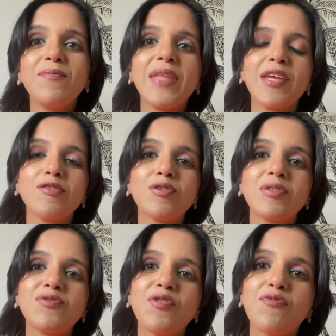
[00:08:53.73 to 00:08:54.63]
Thank you so
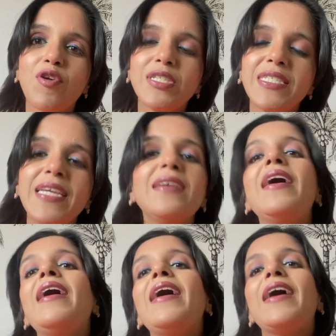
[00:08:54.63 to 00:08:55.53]
much for watching,
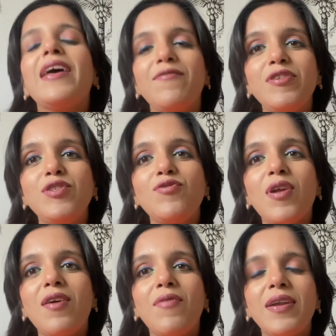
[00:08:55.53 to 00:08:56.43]
and wish you
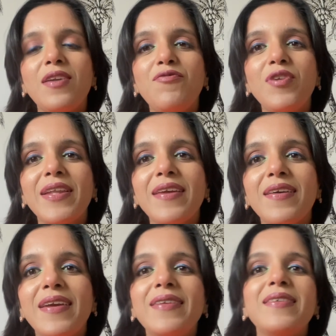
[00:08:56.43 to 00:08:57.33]
all a wonderful day
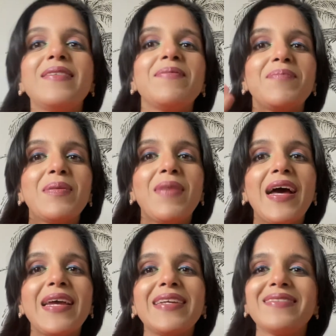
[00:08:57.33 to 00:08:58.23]
ahead.
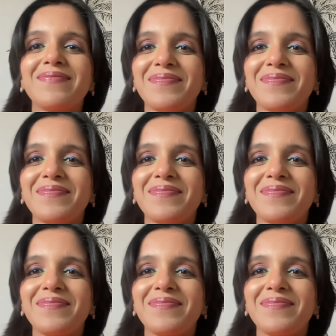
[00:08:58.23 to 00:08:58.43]
Bye-bye.